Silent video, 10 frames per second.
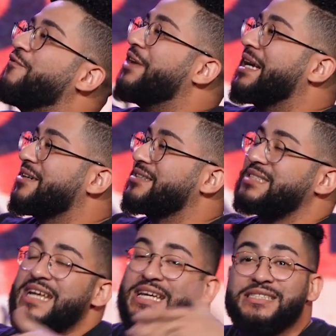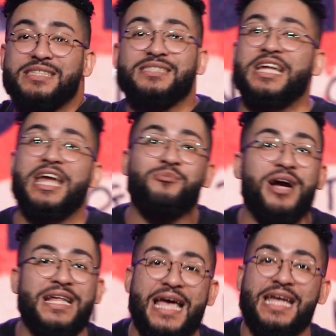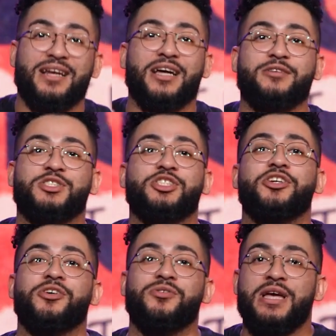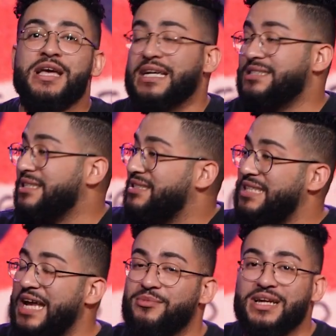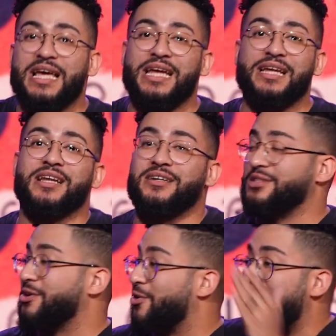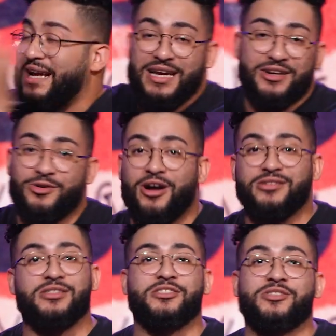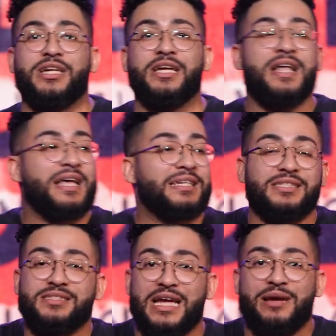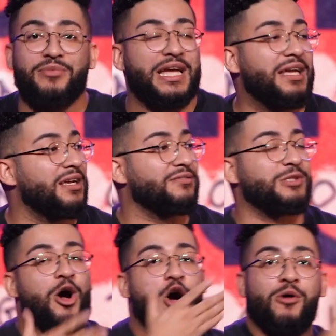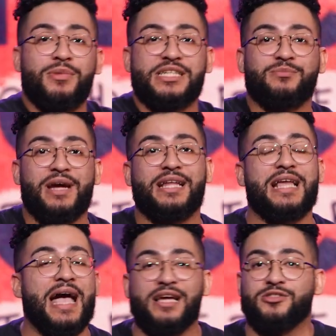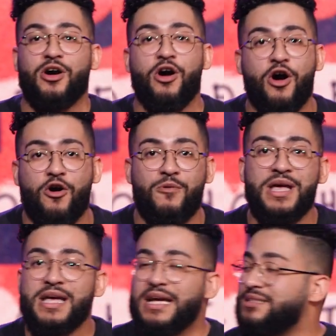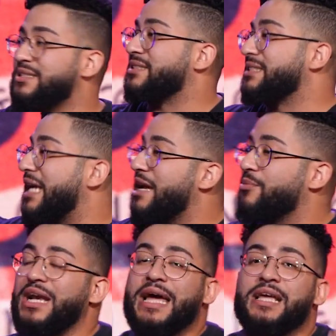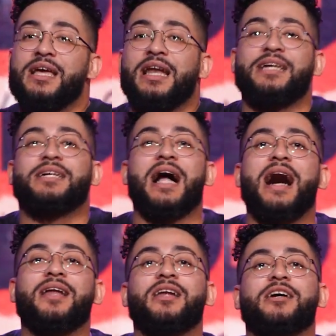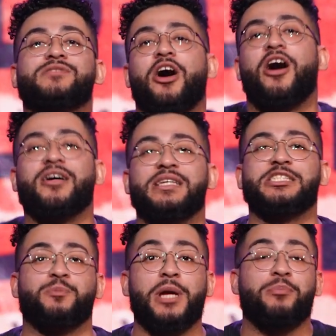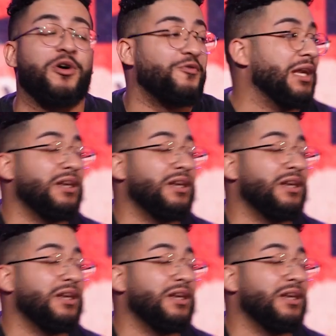figures is the same way that he loves you, is the same way that he loves the crackhead across the street, is the same way he loves the homeless man that has no home. It's the same, like, like God loves all these people. If we